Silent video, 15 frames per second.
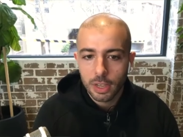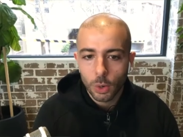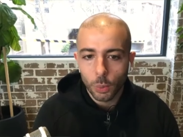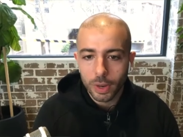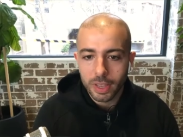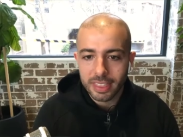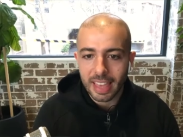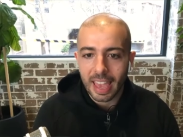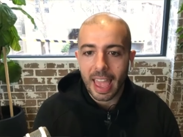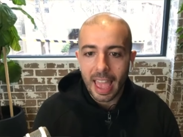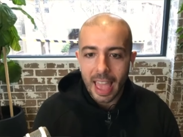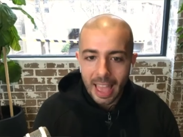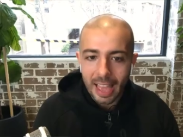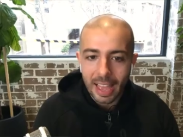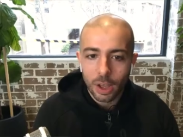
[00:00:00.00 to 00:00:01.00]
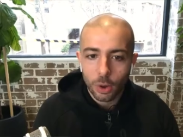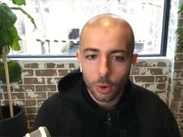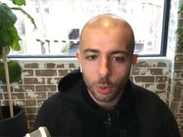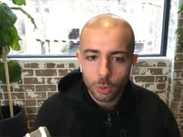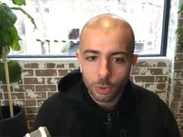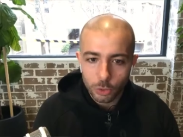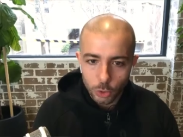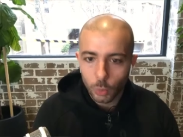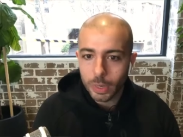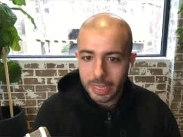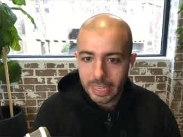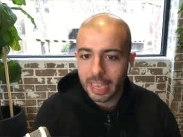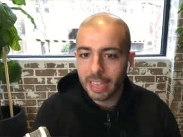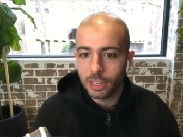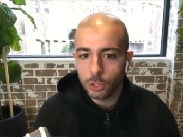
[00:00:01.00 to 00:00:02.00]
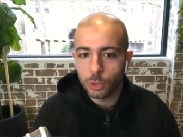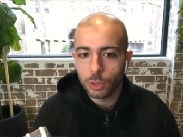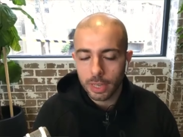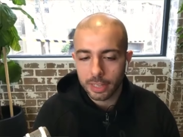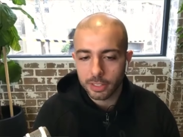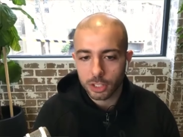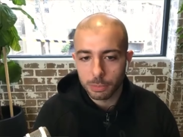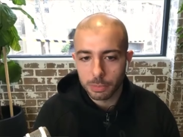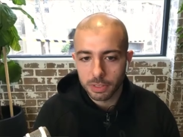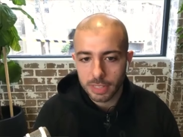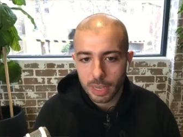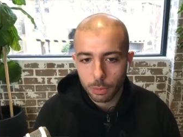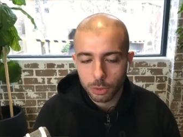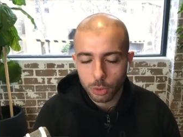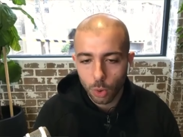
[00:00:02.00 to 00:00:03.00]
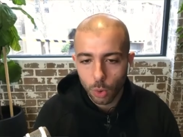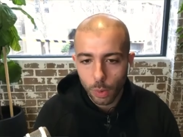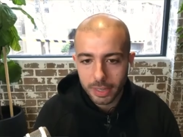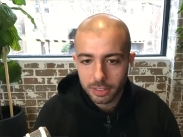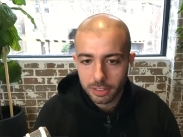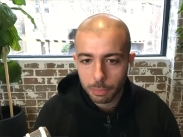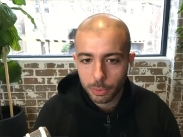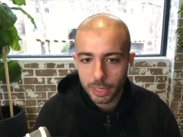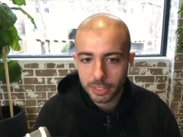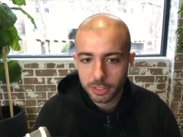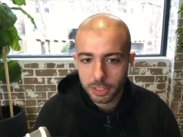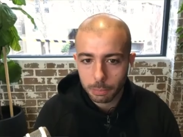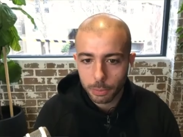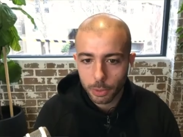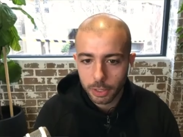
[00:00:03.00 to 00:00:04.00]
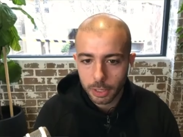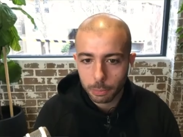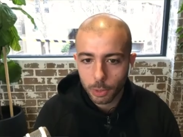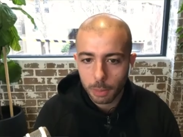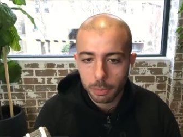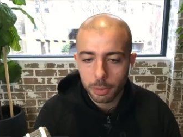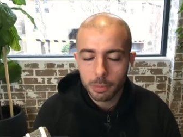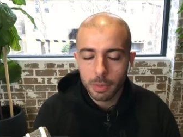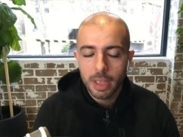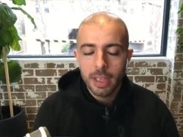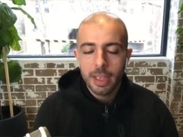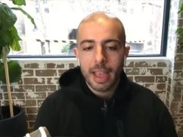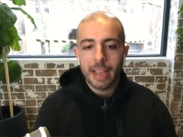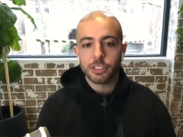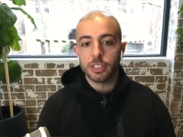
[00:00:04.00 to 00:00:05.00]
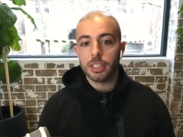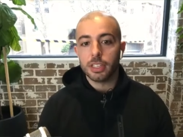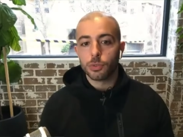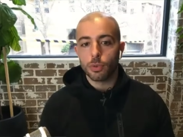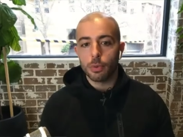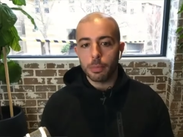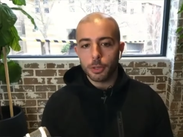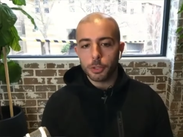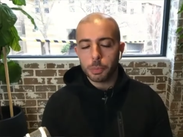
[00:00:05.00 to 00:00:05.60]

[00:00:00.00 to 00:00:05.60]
with how do we get new customers. That was always the pressing, burning problem, as it is for most